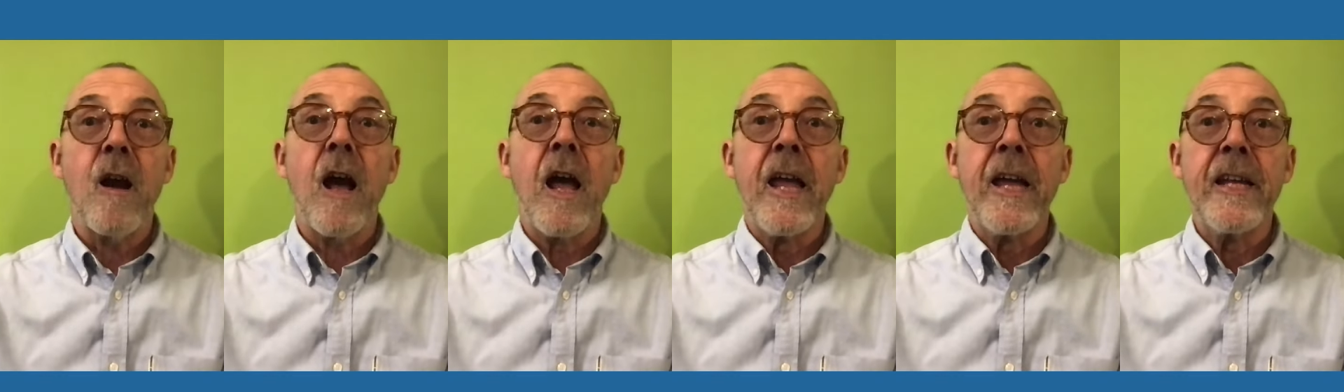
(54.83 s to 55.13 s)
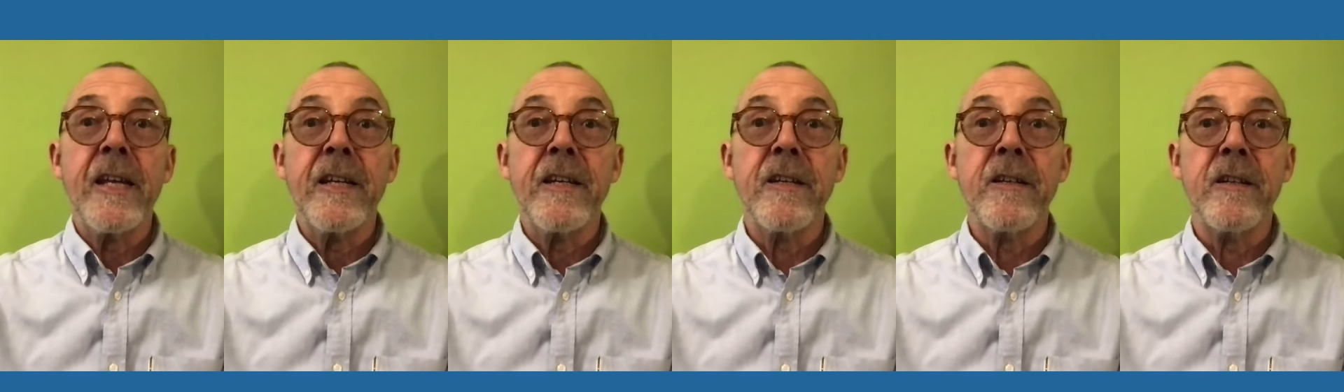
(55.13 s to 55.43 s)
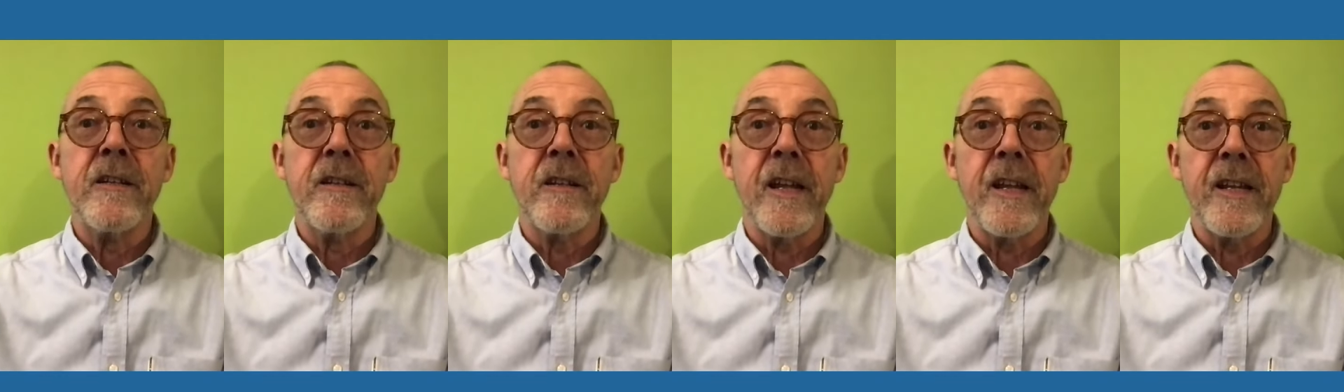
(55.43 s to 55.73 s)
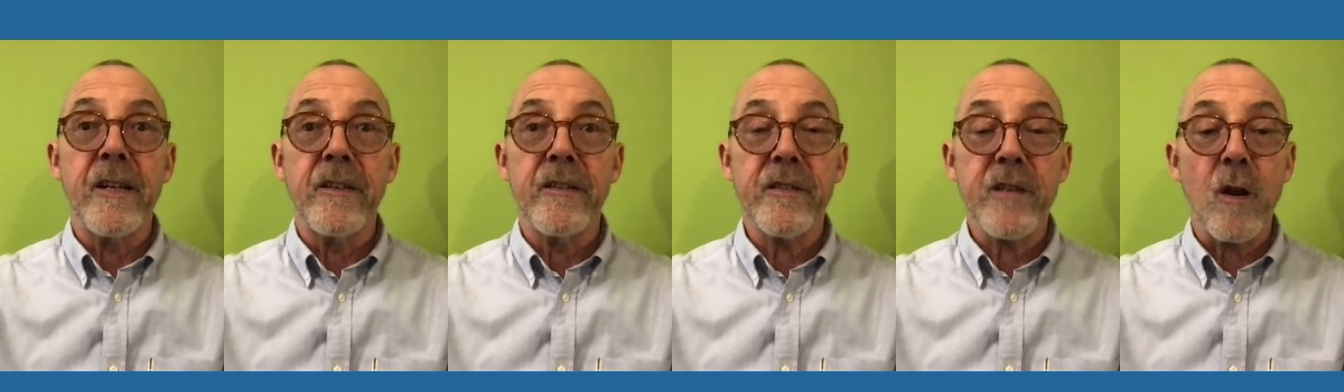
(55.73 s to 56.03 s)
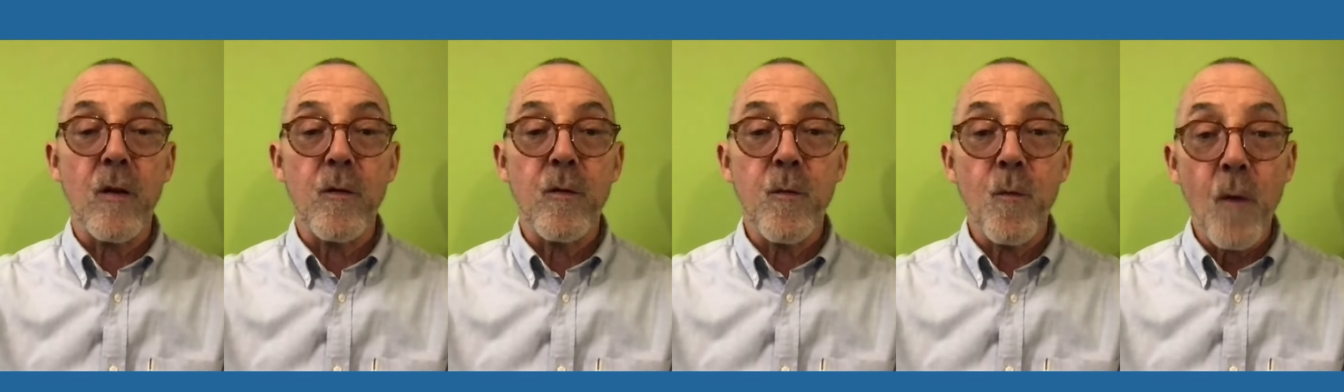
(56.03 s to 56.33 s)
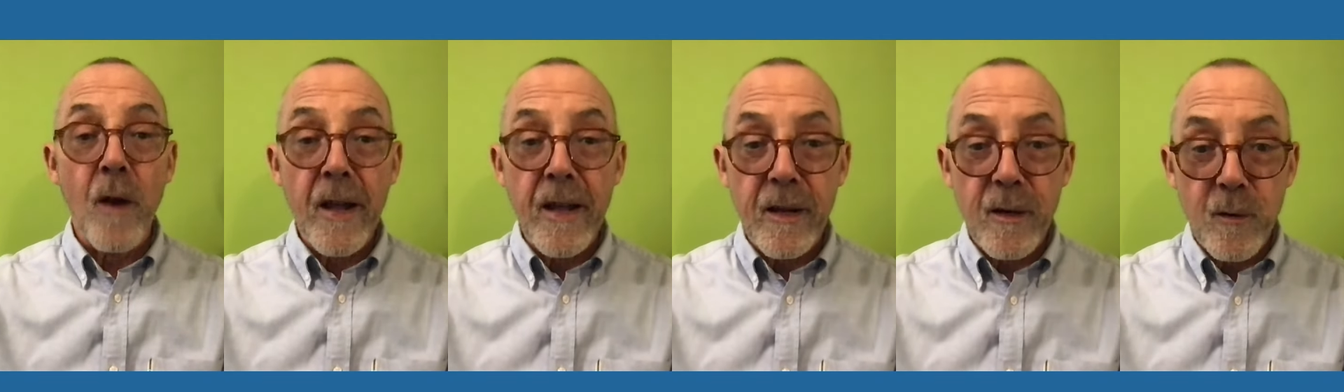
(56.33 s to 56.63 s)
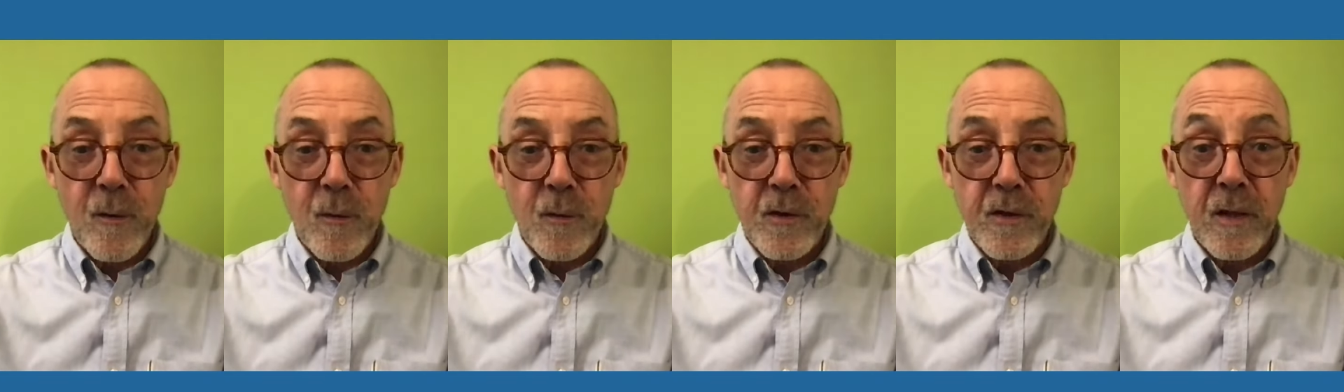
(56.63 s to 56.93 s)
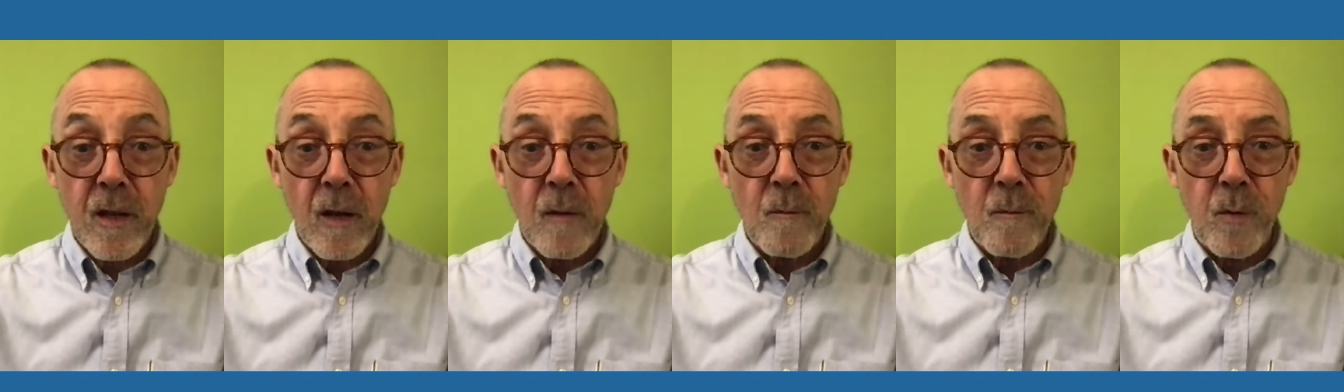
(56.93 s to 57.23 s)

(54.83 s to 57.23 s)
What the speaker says: in South Wales,